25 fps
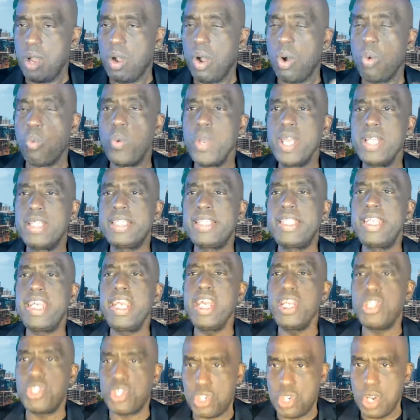We
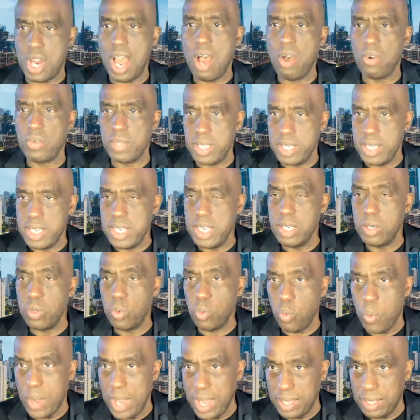teach how to eat
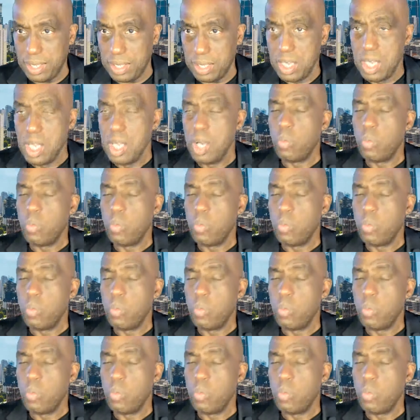well.